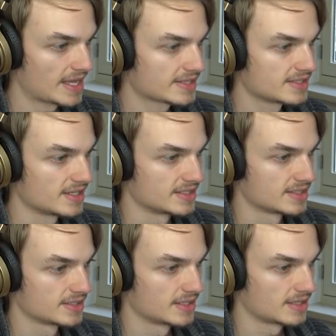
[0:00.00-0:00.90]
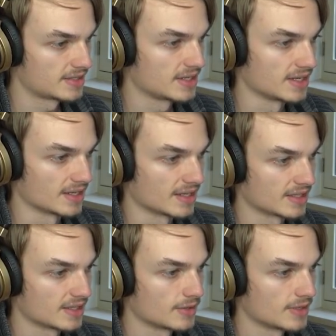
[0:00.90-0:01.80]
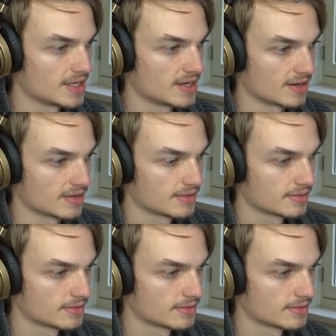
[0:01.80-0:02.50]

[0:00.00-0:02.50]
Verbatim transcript: Exit that thing and go here.